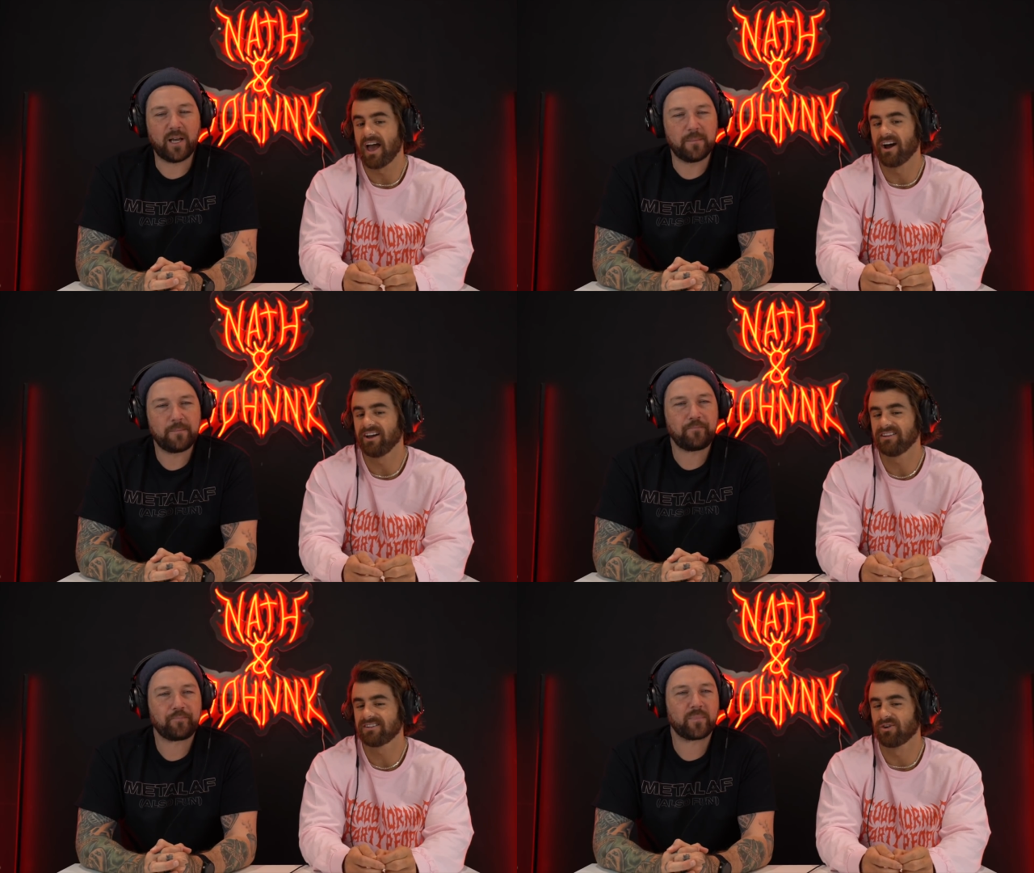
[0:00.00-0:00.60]
Speaker 1: And I
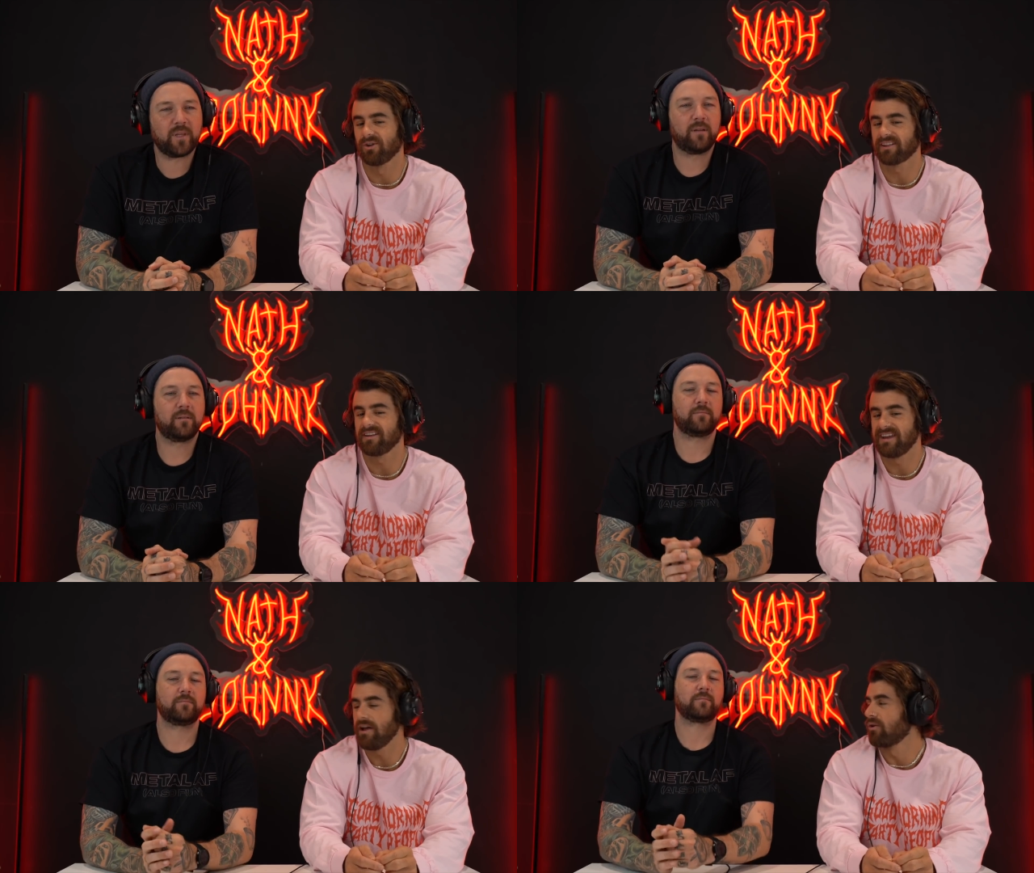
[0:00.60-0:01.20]
just thought like
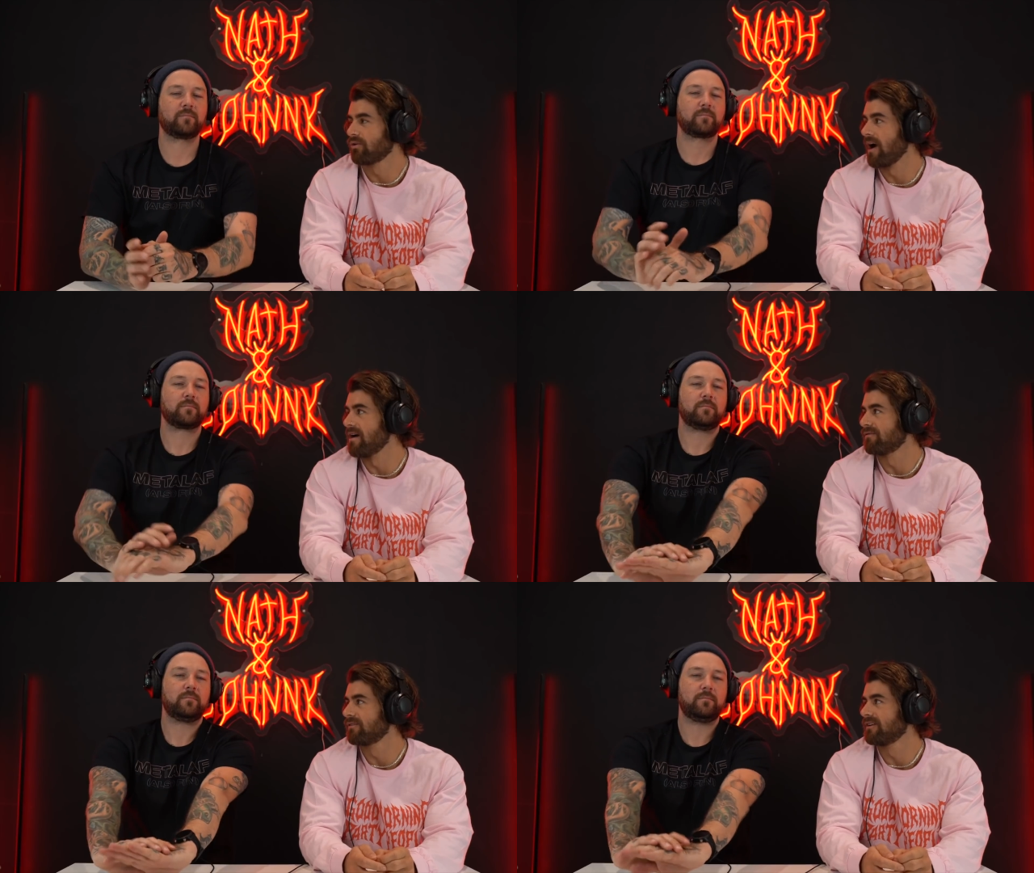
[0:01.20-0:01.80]
Neon
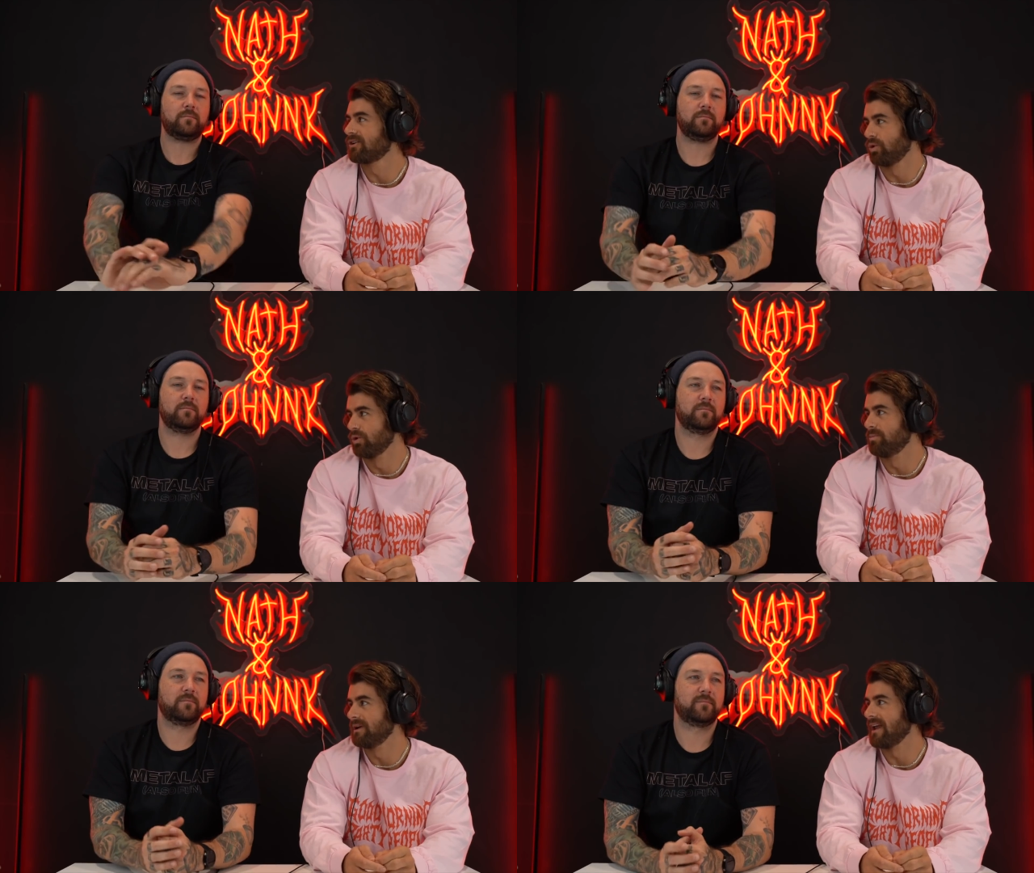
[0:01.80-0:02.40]
Grave
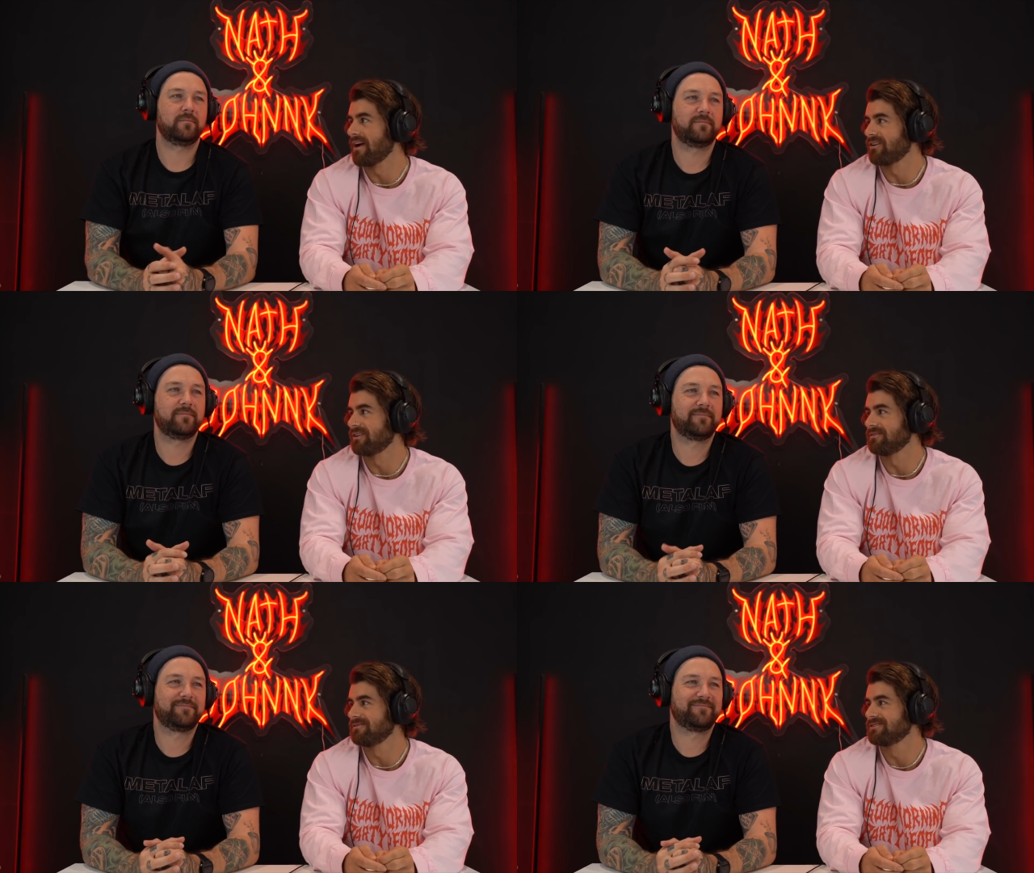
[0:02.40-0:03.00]
could be an
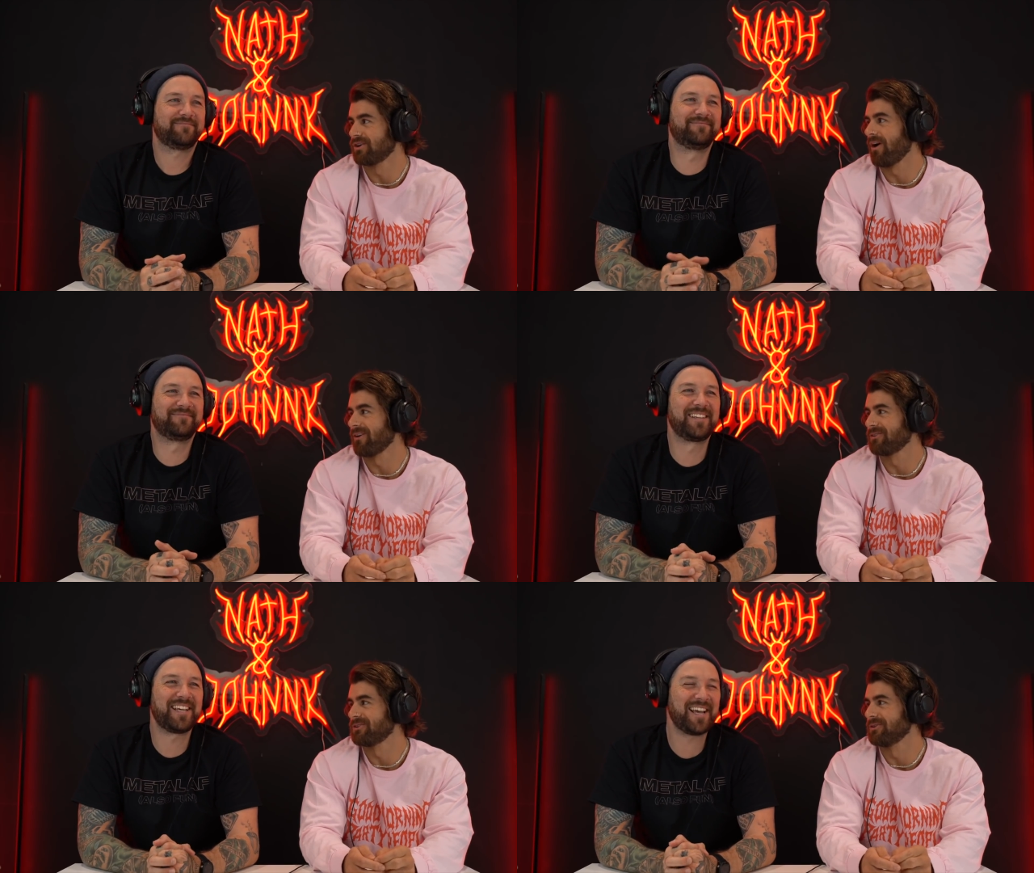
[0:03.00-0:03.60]
Erra
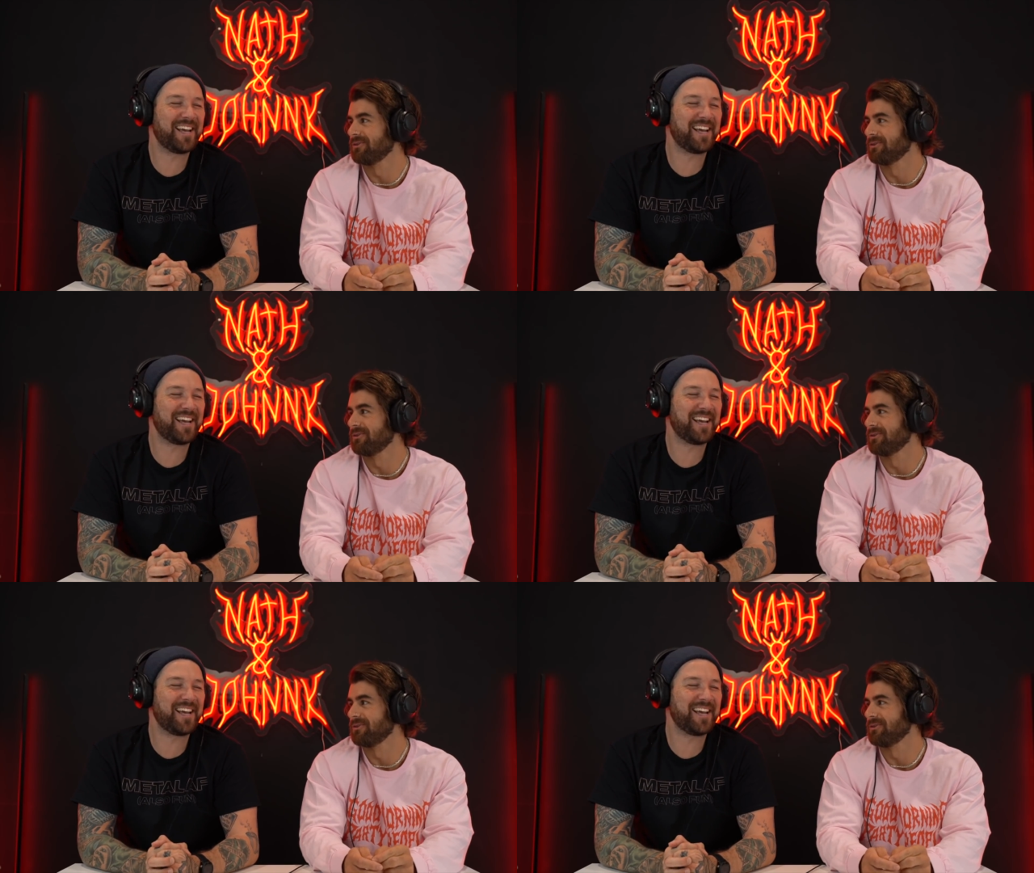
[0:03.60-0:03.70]
title too.